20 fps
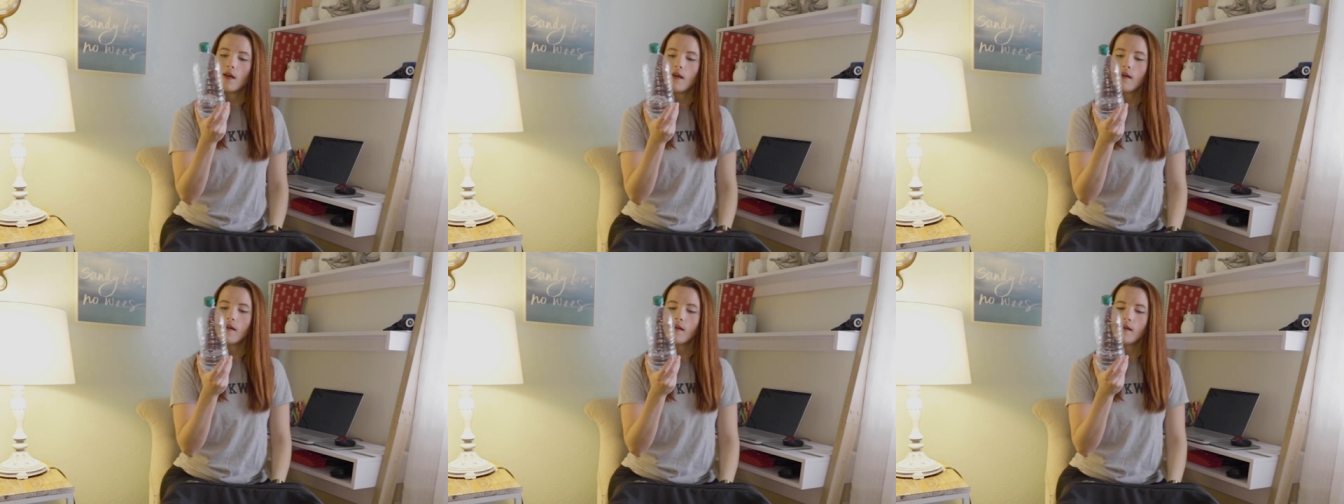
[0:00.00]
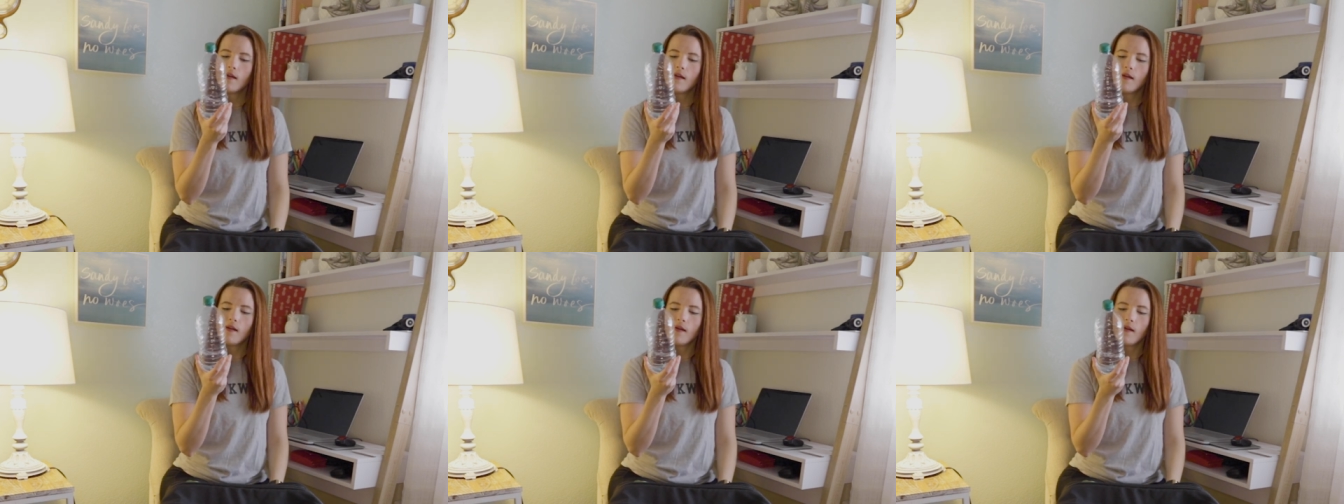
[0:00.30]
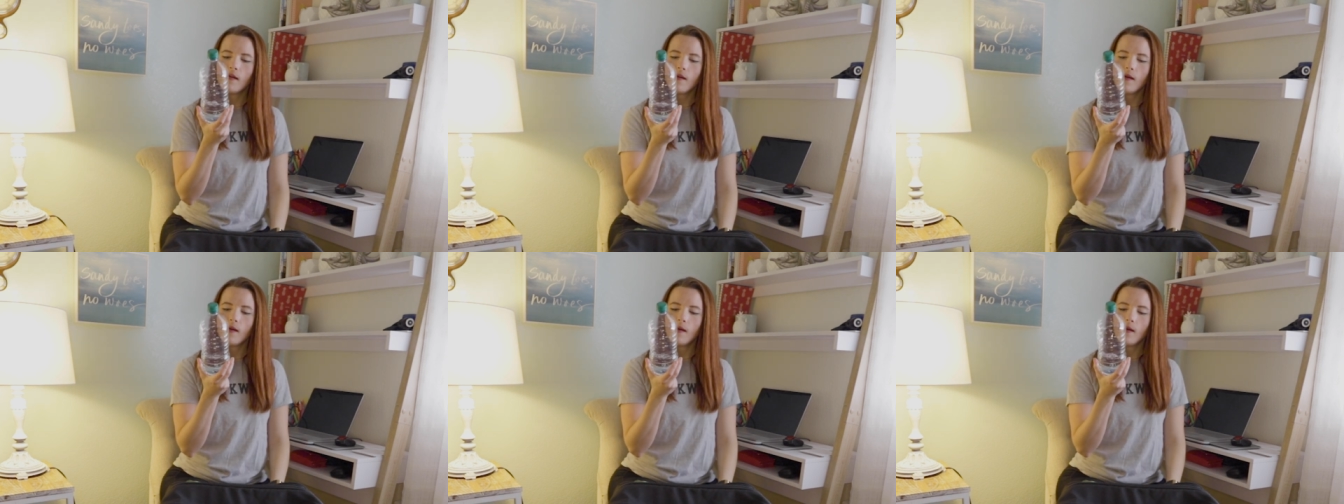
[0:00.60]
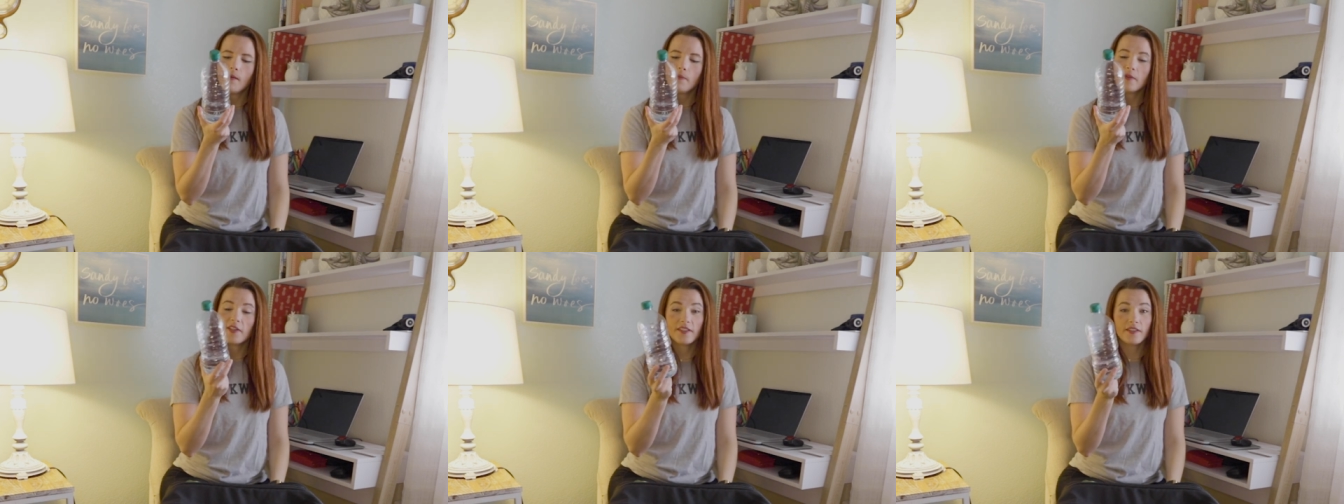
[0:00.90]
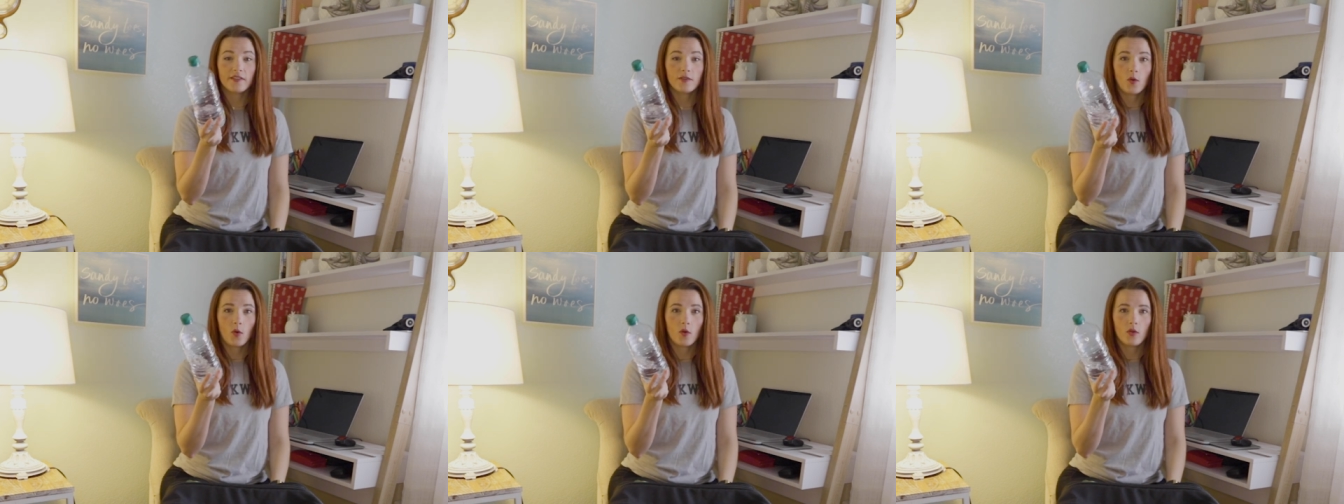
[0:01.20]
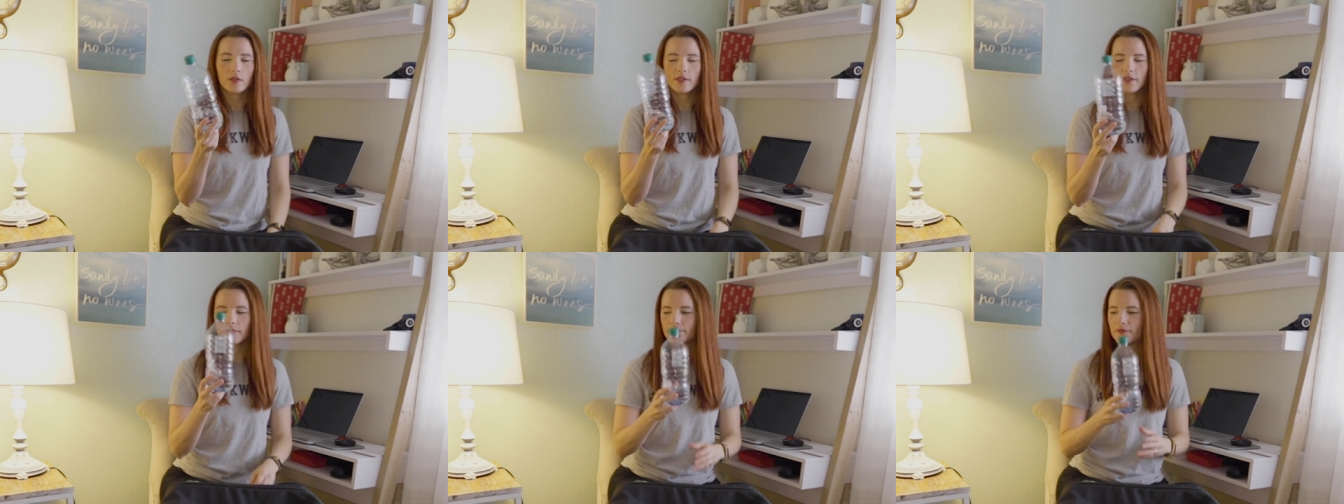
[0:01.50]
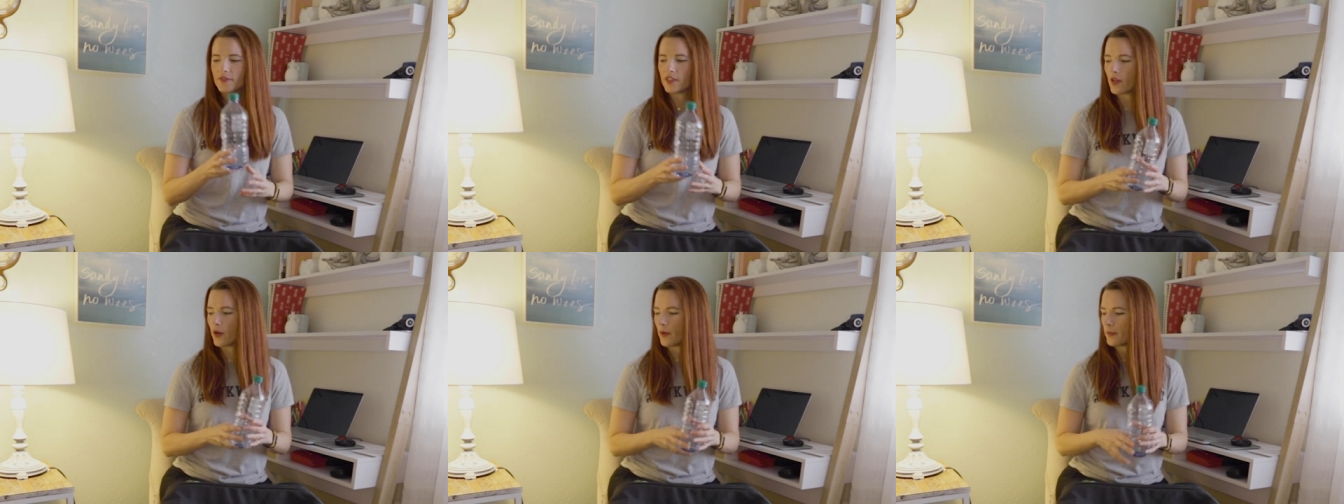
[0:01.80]
Um, this is old,
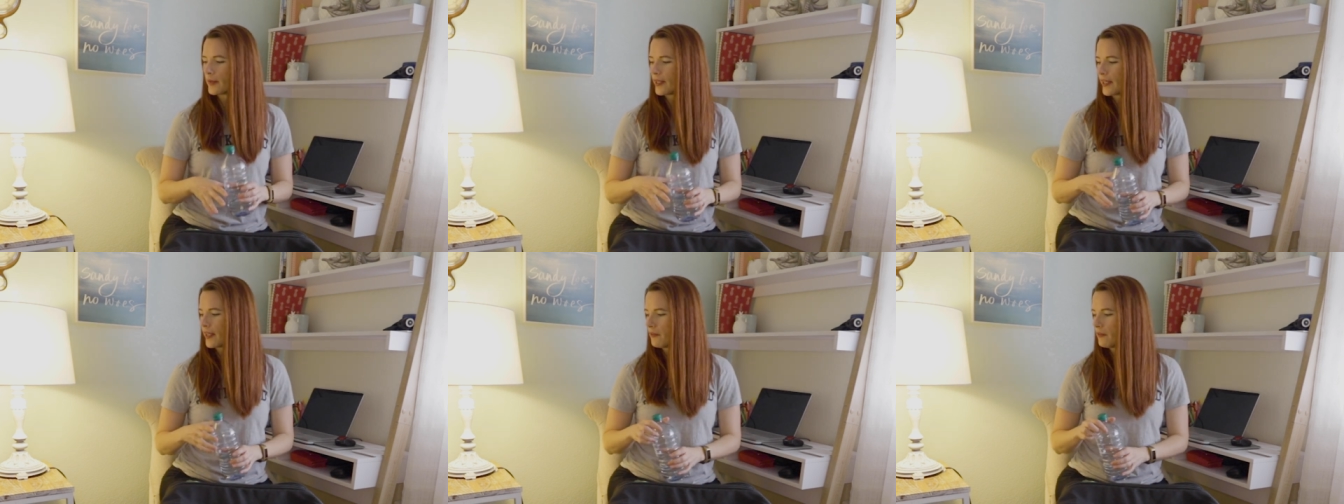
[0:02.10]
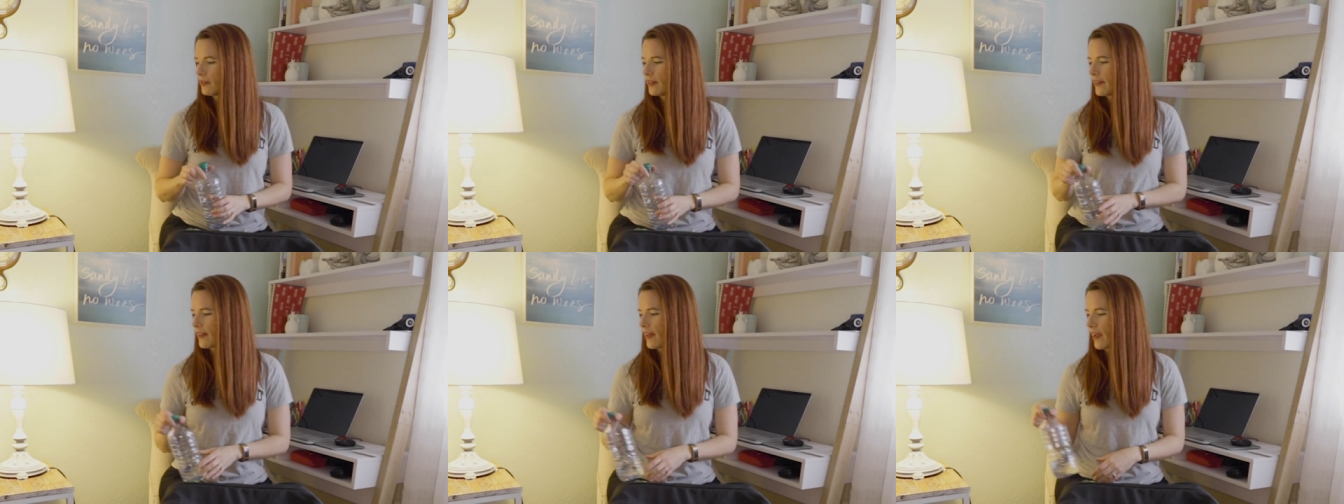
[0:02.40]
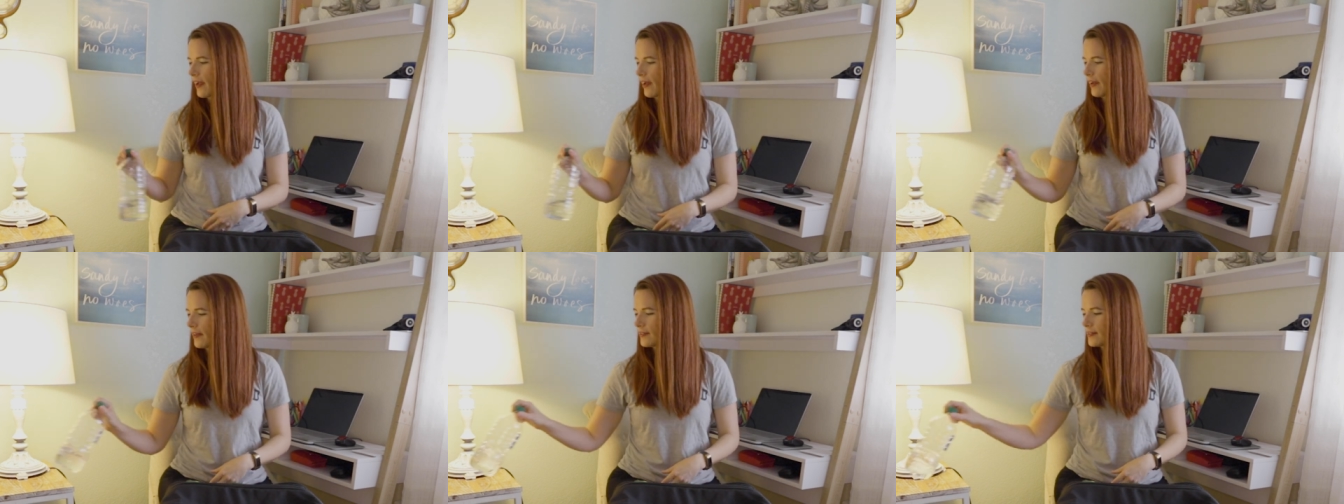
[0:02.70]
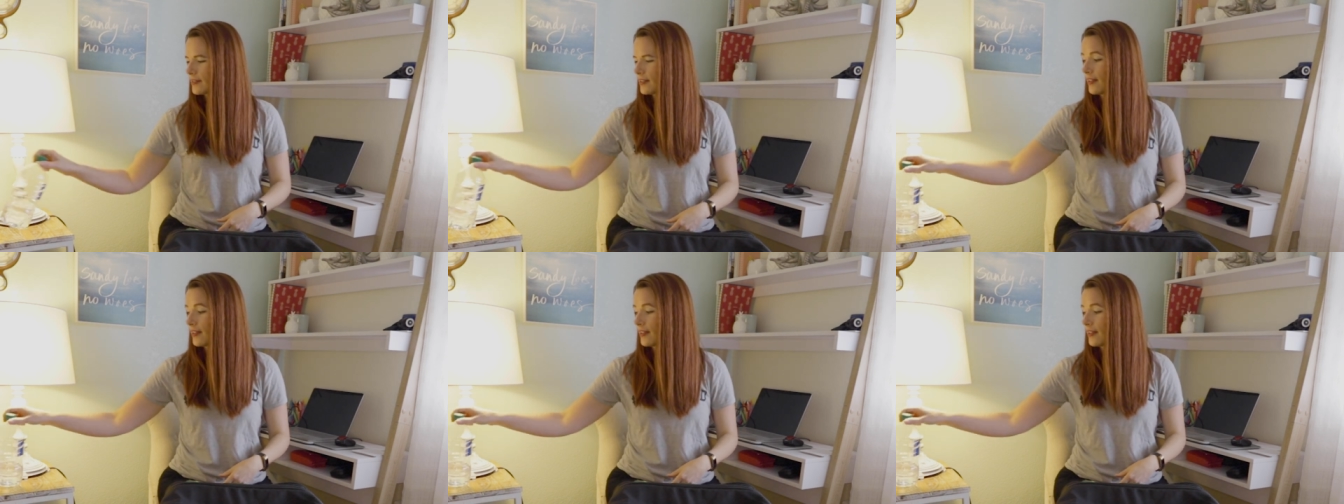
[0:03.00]
so I'm gonna get rid of that.